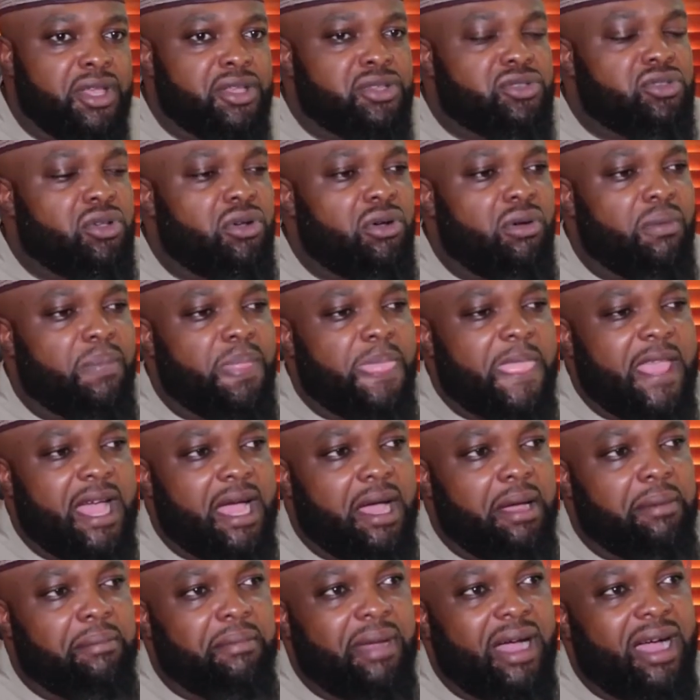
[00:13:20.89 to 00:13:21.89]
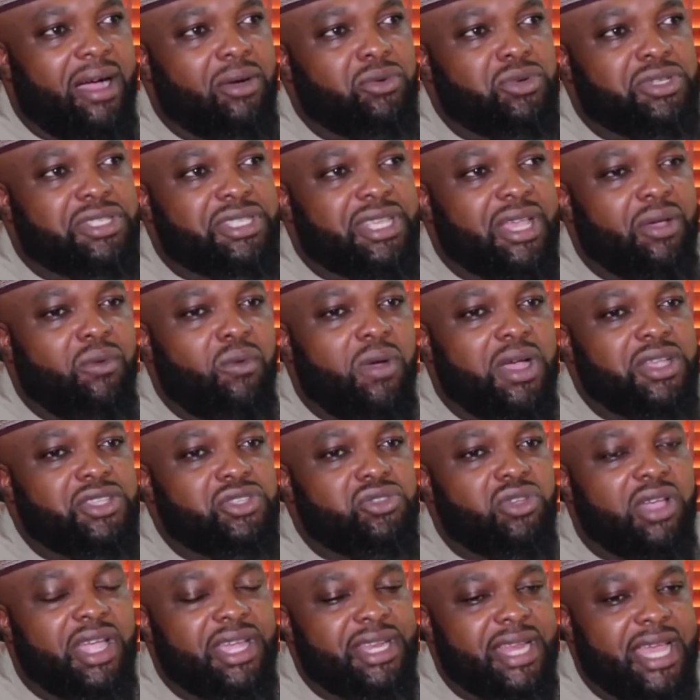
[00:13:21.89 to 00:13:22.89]
So I would say
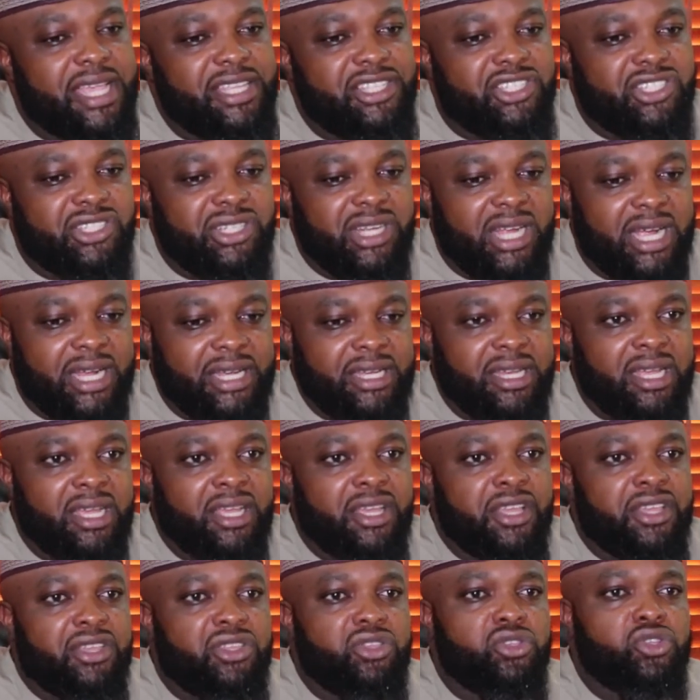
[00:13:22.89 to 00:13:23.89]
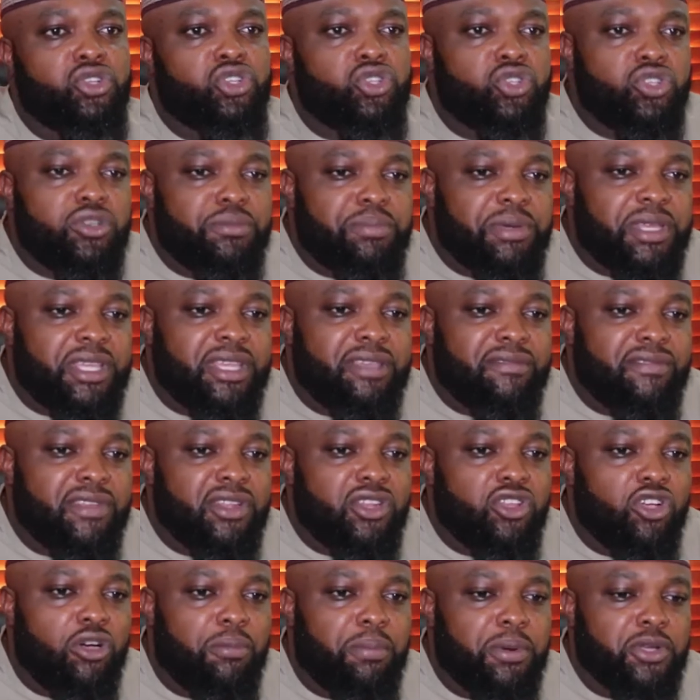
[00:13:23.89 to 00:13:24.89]
once you're a Nigerian, you should be
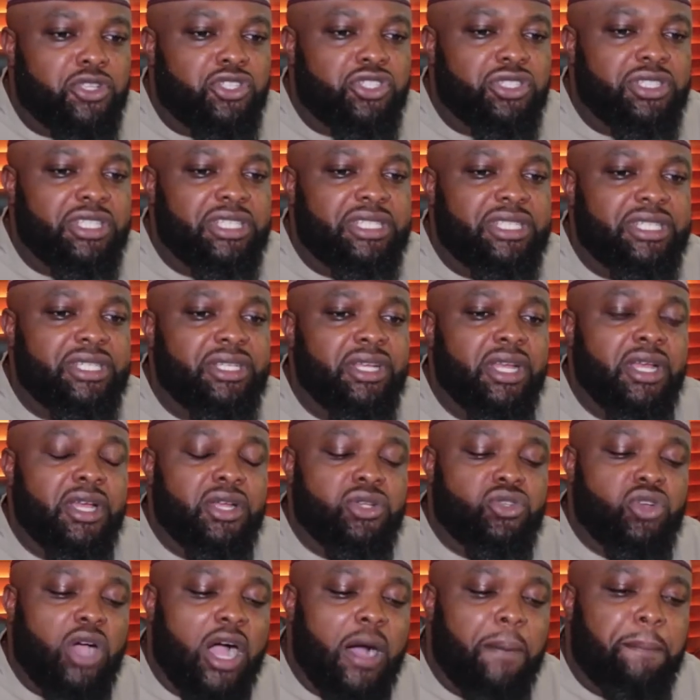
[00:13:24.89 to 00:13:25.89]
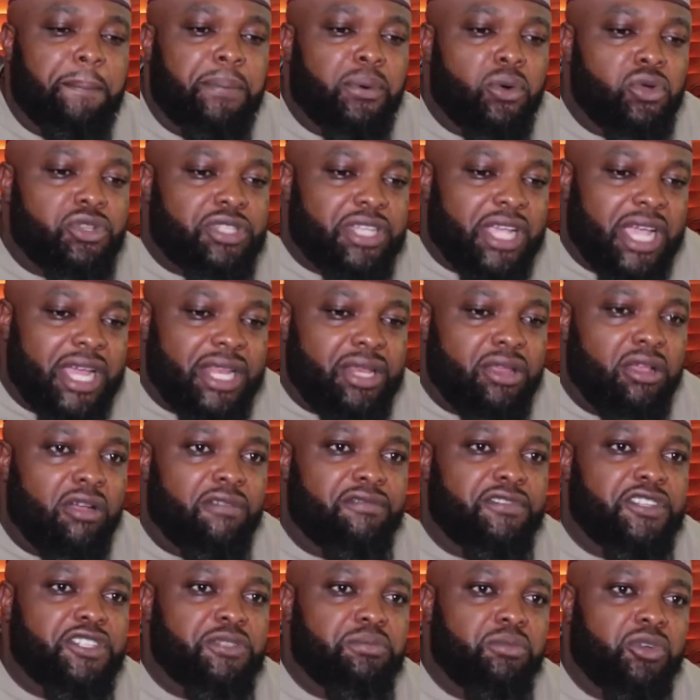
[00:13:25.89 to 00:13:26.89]
given the opportunity to approach any
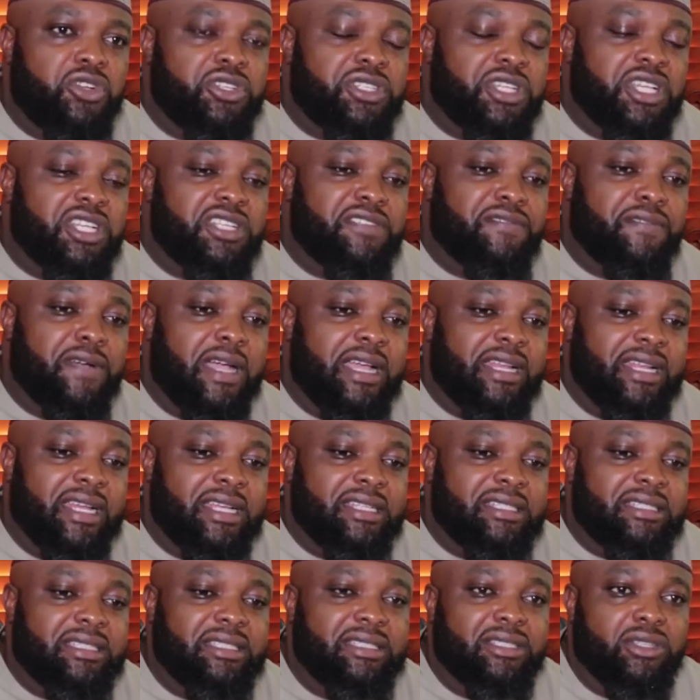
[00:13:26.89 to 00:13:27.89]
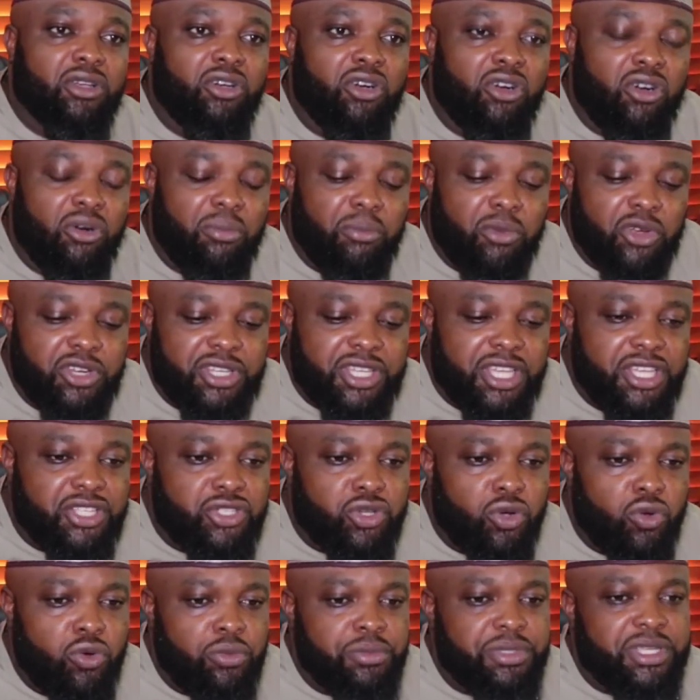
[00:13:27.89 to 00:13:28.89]
of these mortgage finances or
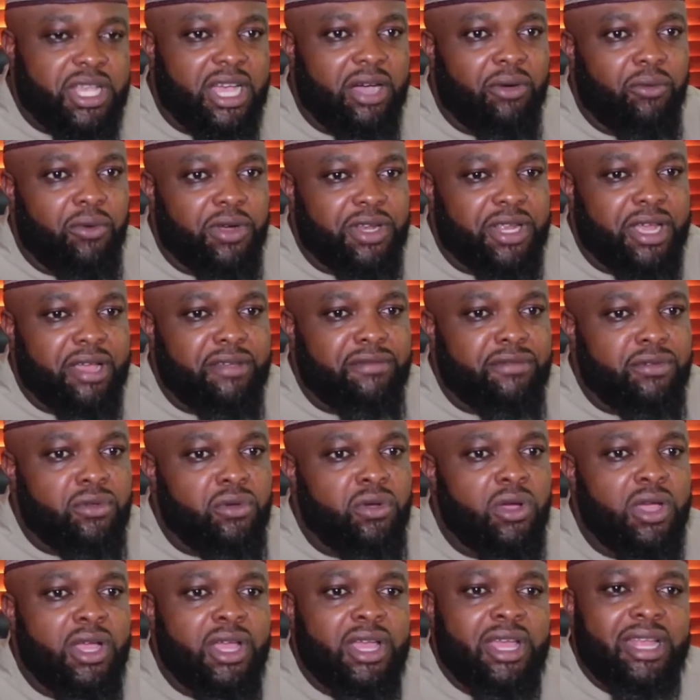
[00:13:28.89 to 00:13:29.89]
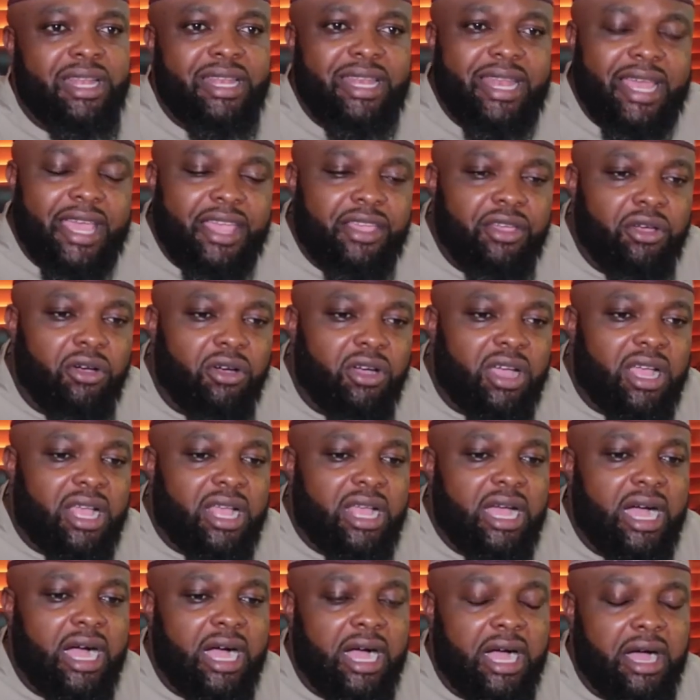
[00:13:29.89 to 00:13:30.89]
mortgage homes and what have you, lay your
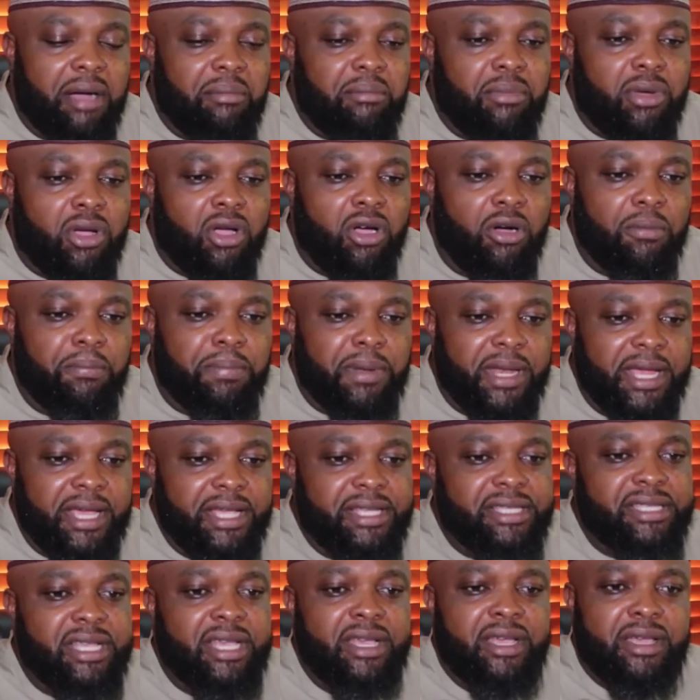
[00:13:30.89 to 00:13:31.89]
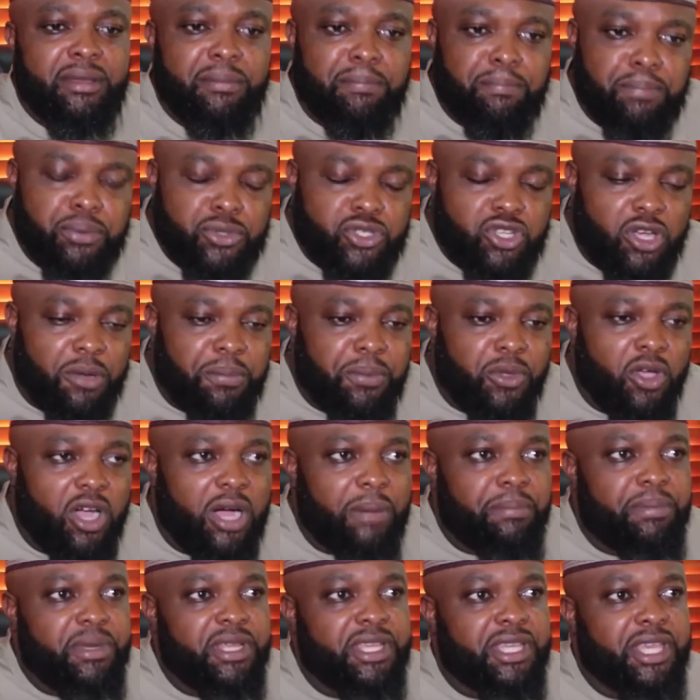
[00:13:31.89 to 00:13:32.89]
complaints, put up
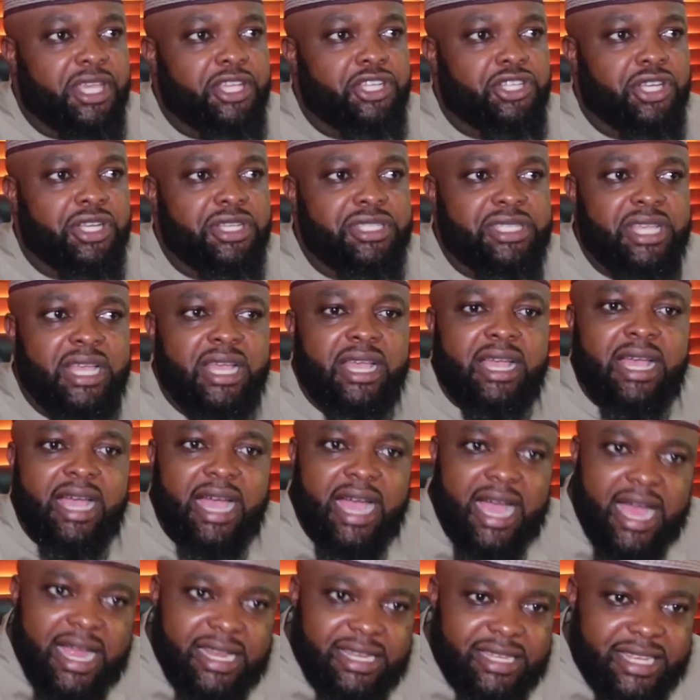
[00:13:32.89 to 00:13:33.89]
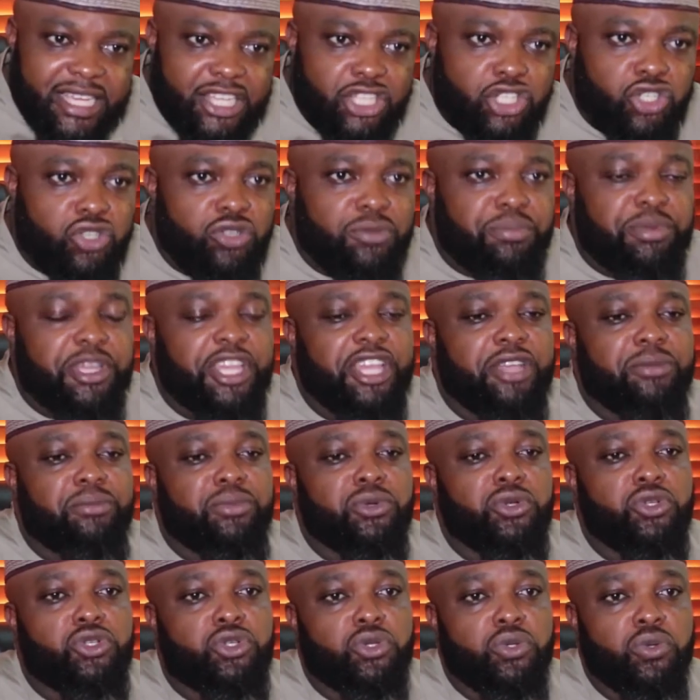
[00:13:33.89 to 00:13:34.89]
your applications, and they should be
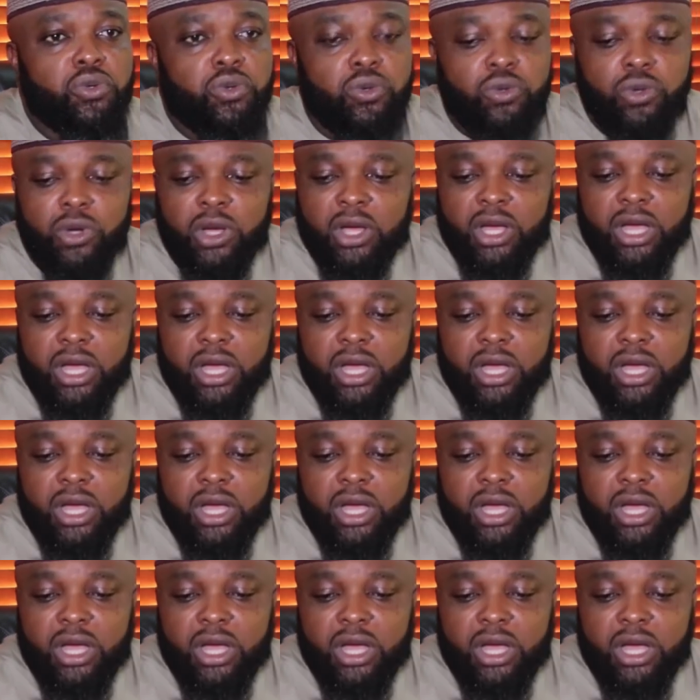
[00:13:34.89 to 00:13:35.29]
able to,